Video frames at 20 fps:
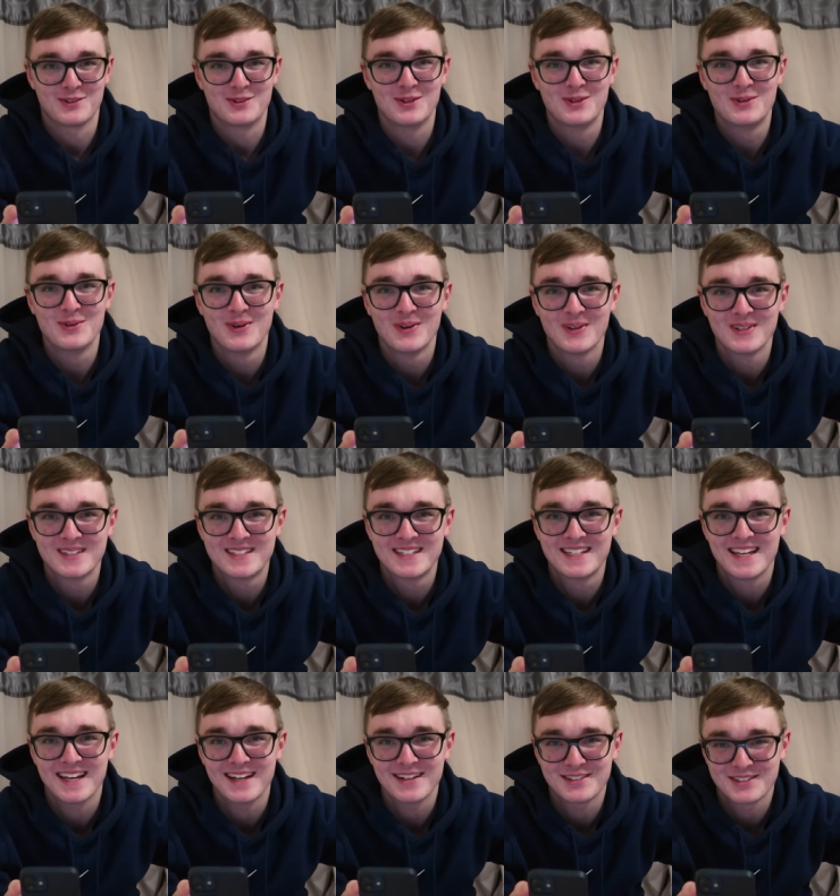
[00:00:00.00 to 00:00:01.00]
good one
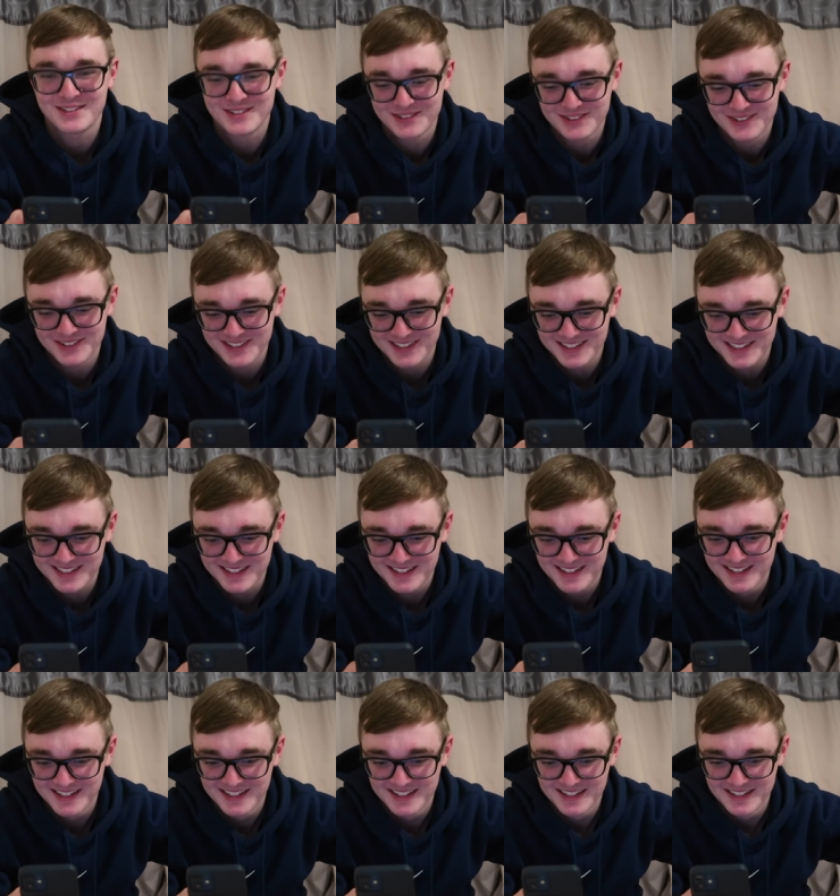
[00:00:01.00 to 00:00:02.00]
to get, surely.
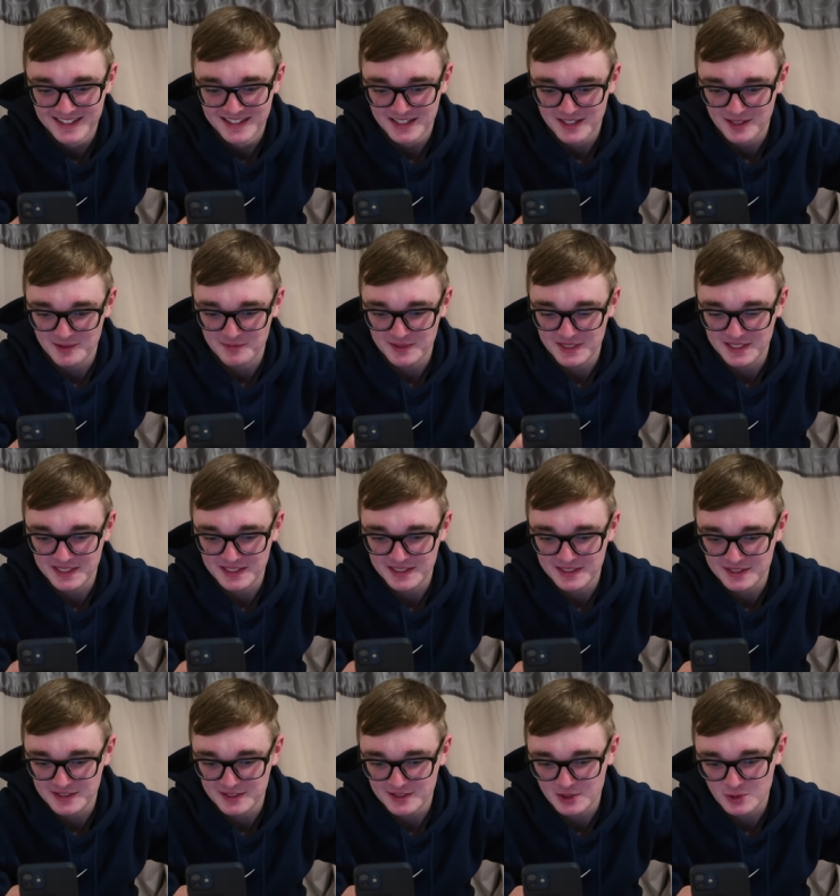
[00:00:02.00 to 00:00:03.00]
I
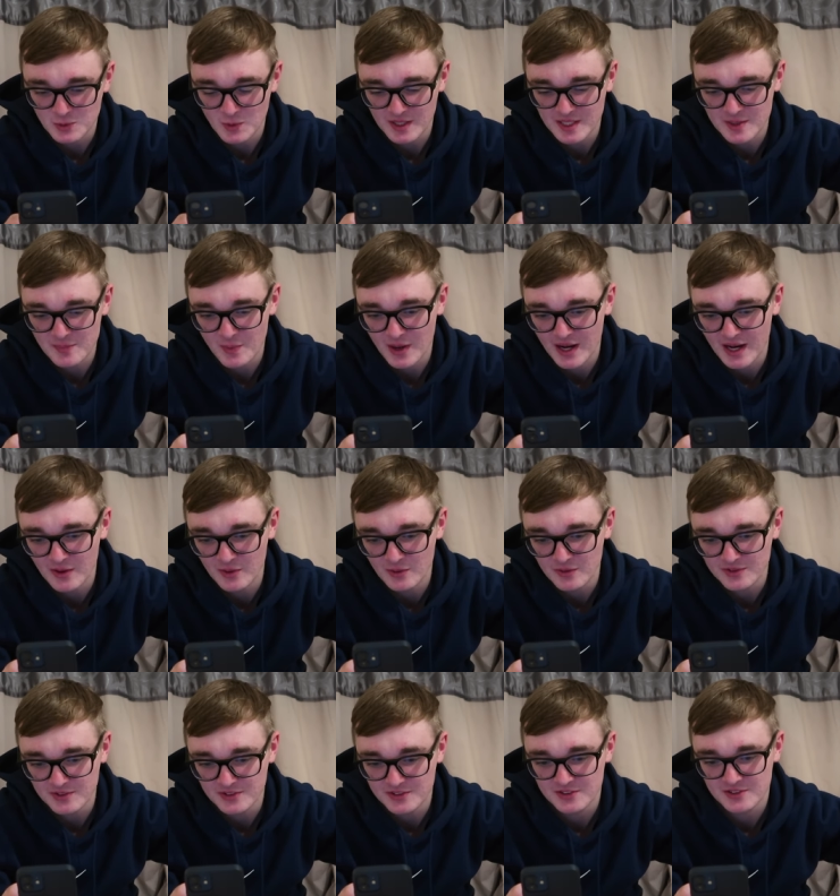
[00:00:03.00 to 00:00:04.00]
mean,
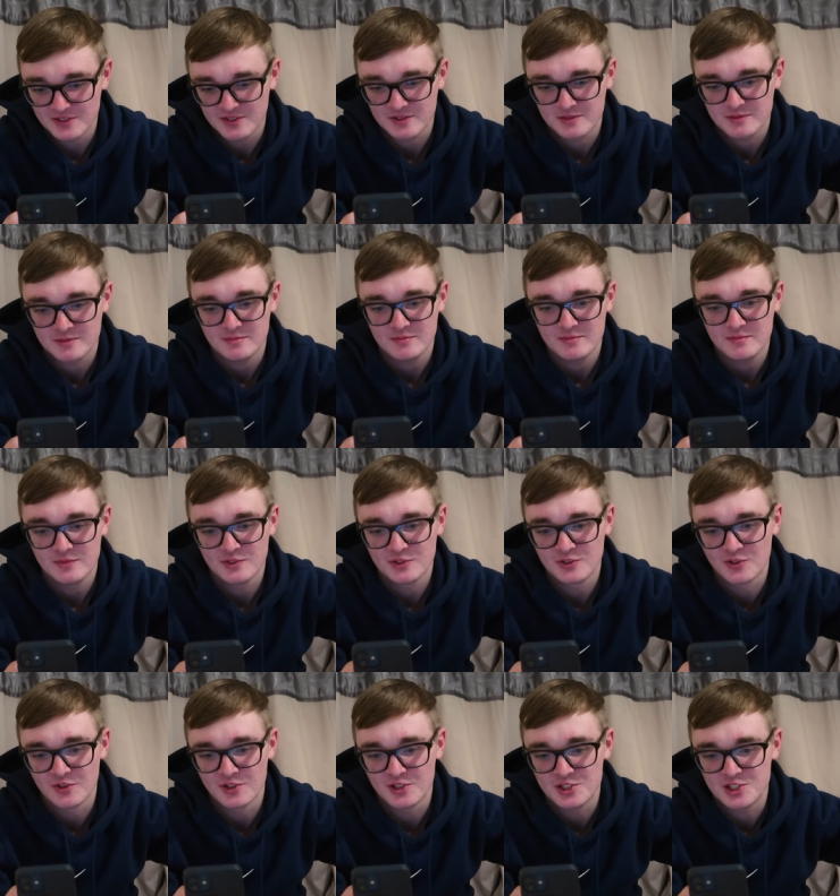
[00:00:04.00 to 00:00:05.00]
£20, it's
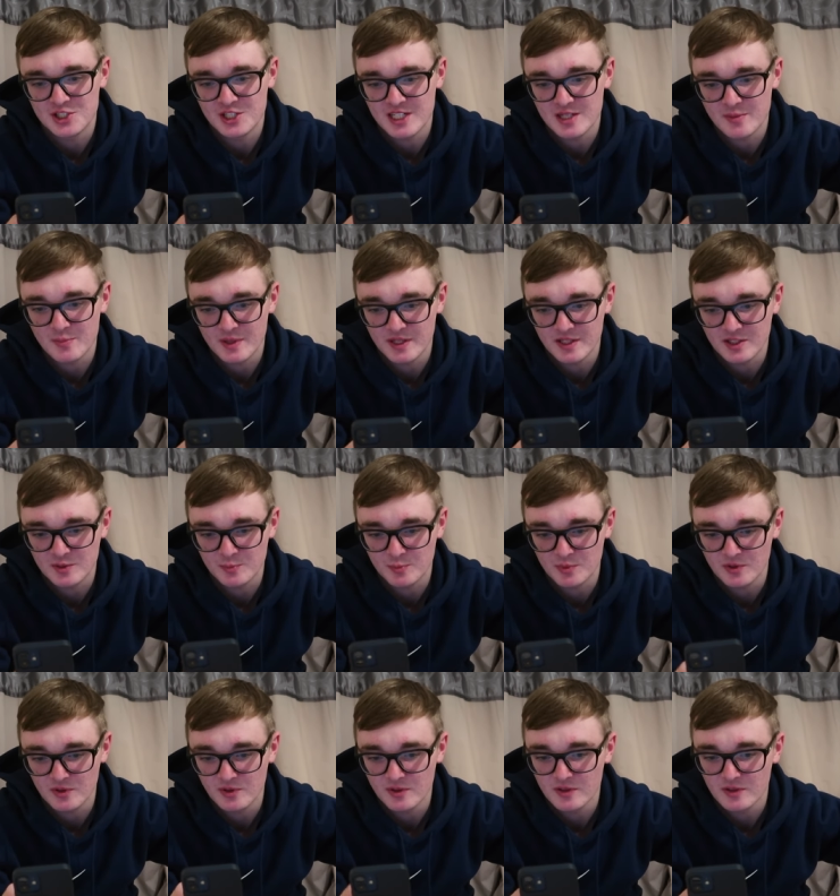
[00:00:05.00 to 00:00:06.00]
not the cheapest, but